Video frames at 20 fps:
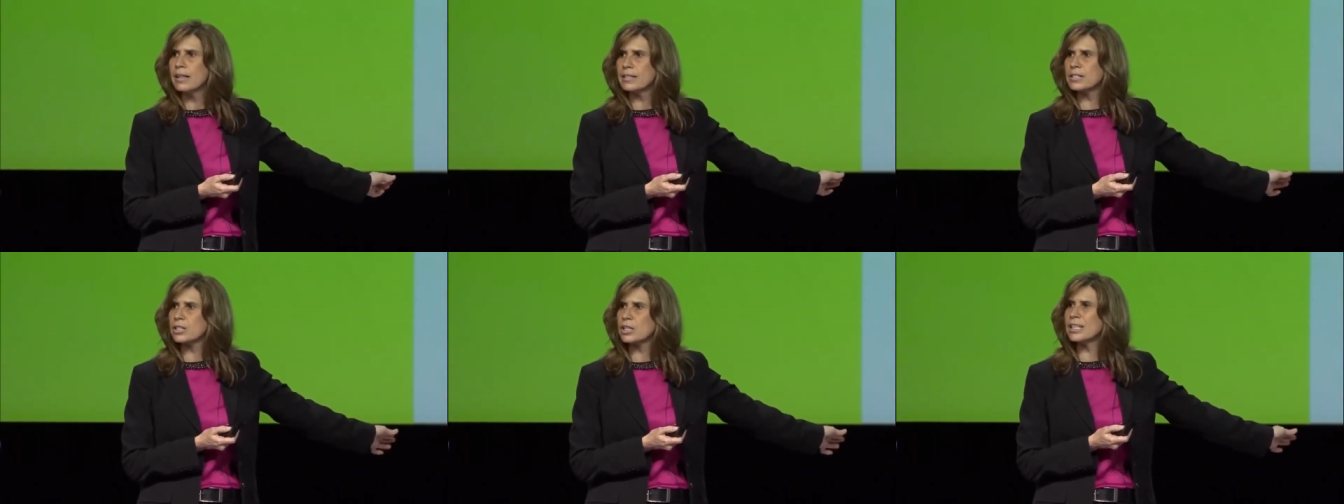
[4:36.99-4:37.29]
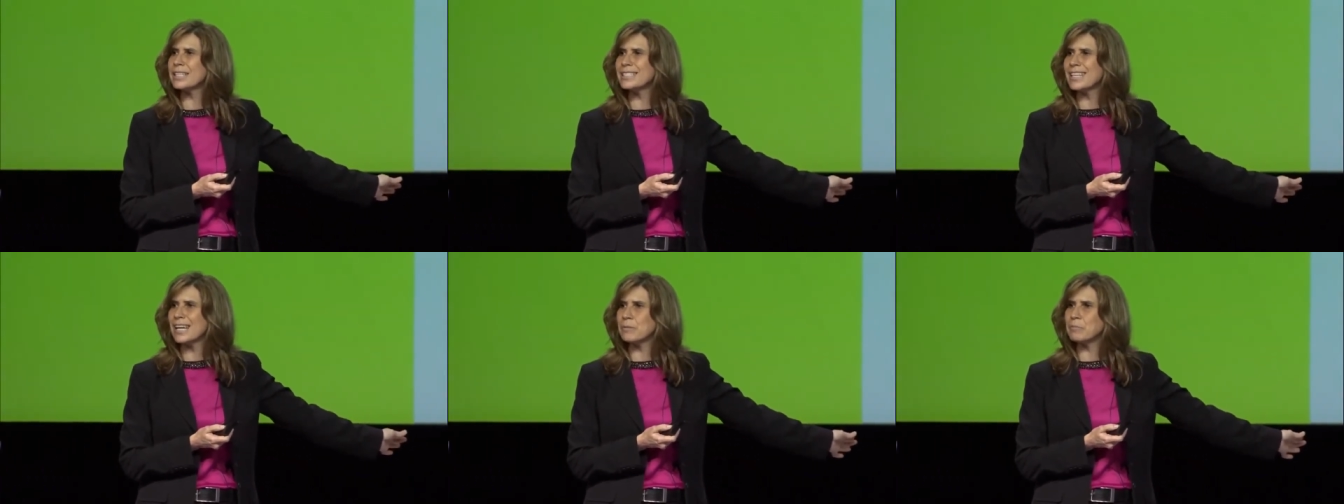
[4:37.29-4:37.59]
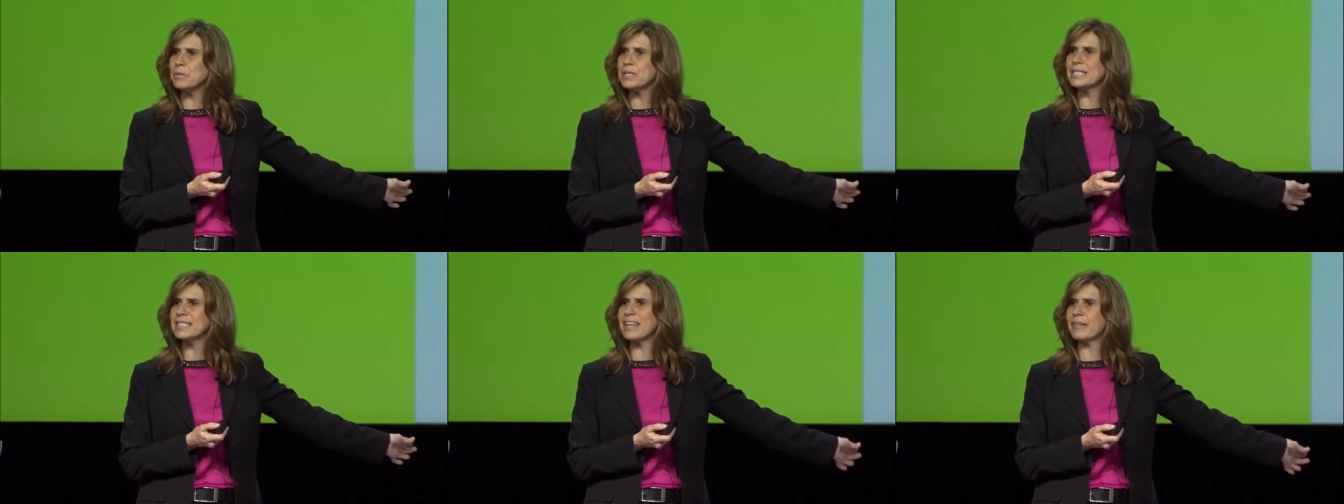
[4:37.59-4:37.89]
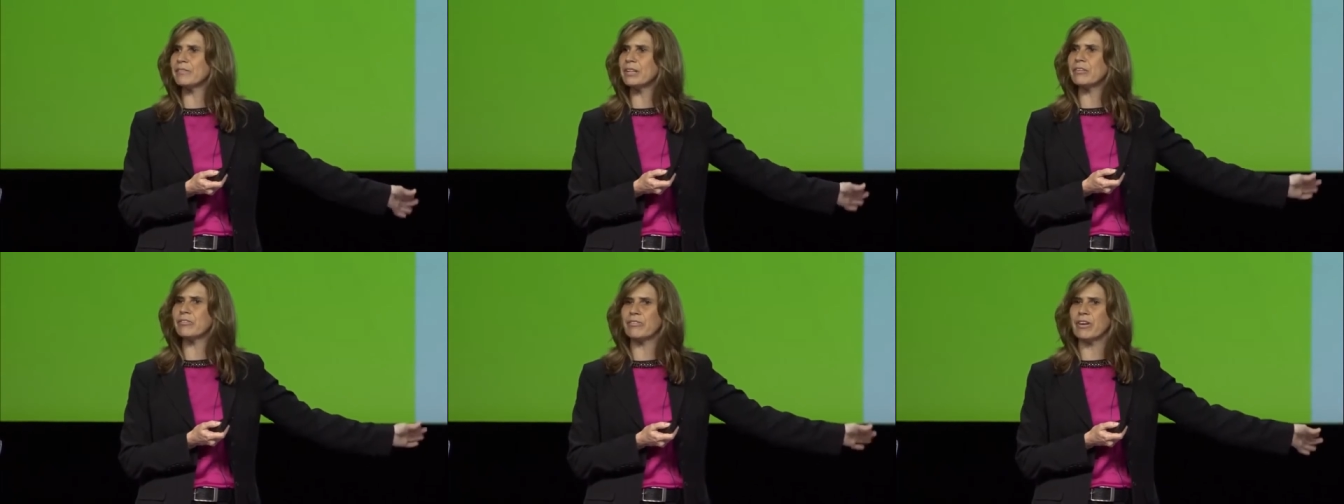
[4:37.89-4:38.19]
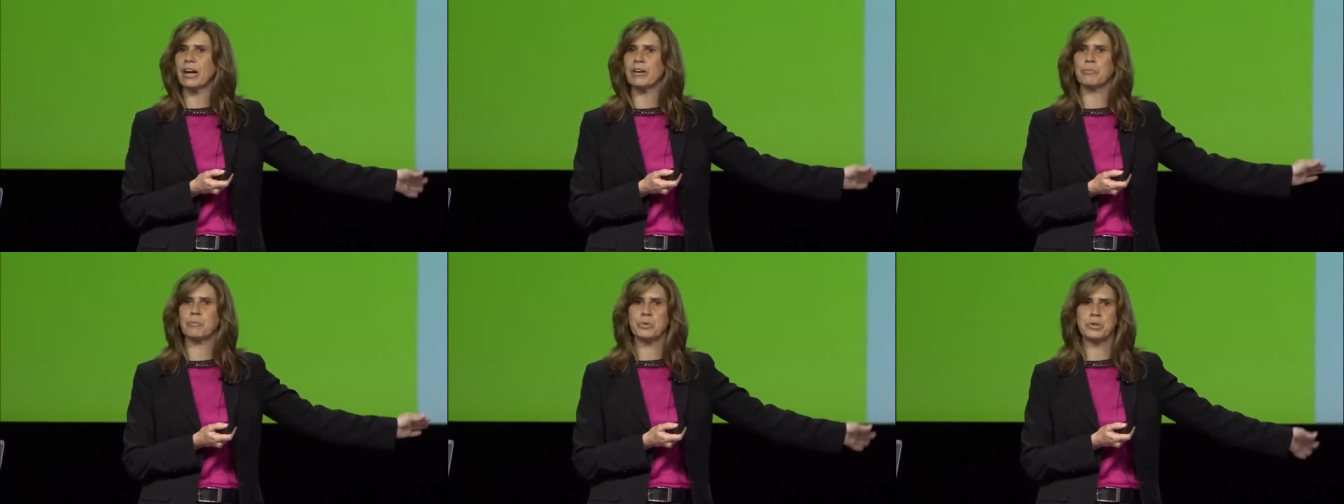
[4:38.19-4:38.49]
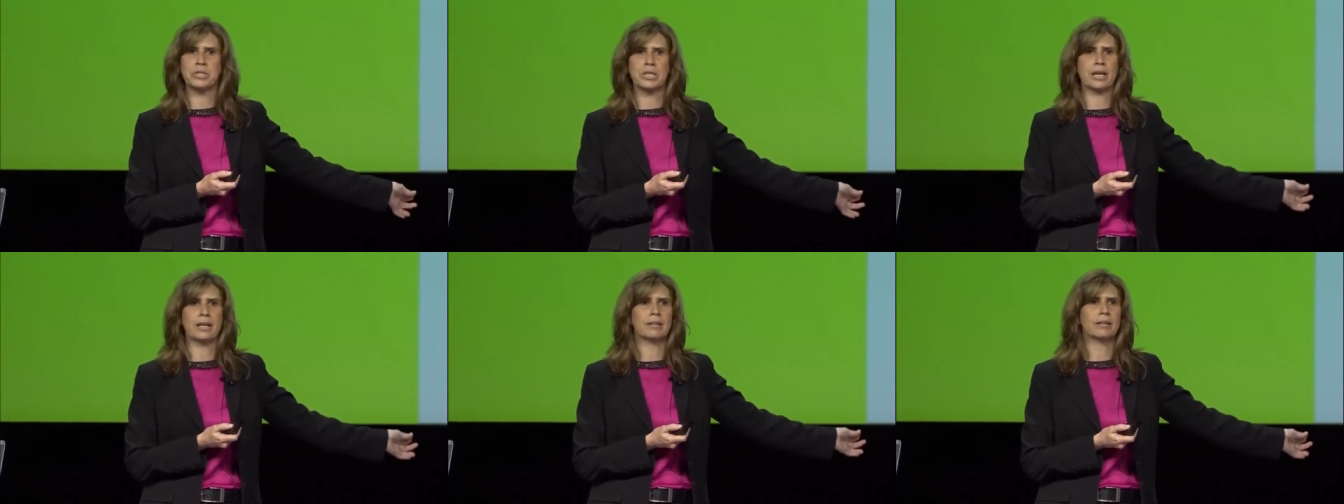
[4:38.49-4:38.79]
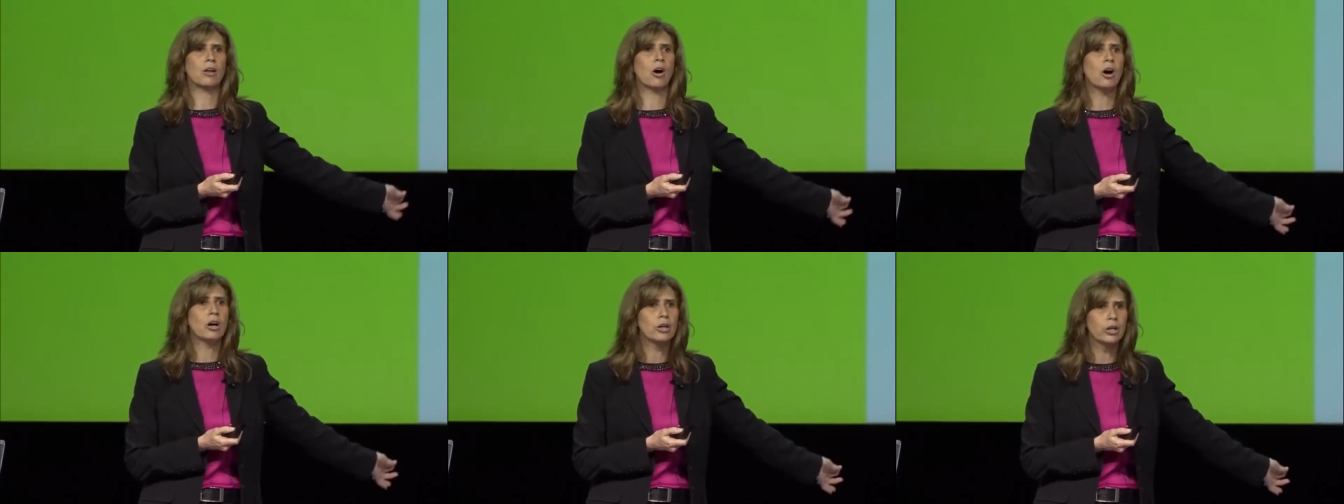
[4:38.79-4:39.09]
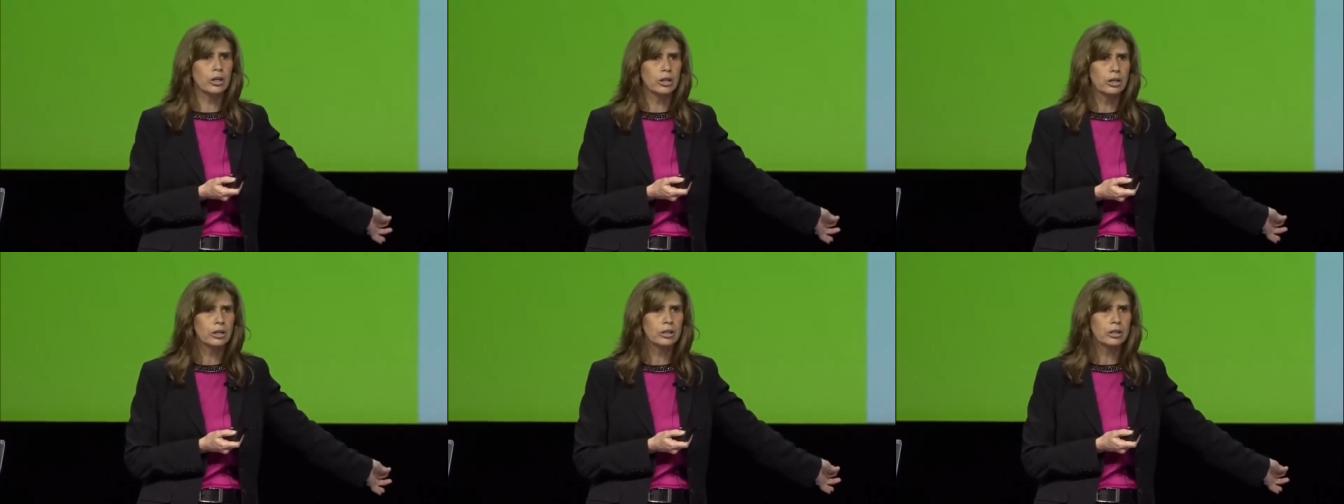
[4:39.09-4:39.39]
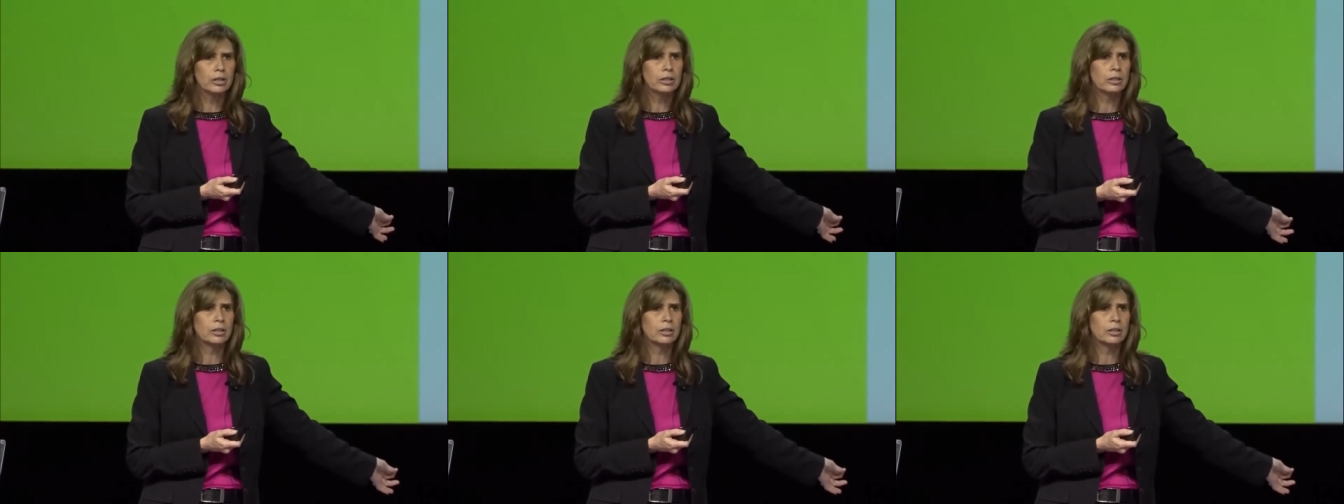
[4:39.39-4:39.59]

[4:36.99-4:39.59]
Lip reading: it's going to take me 75% longer,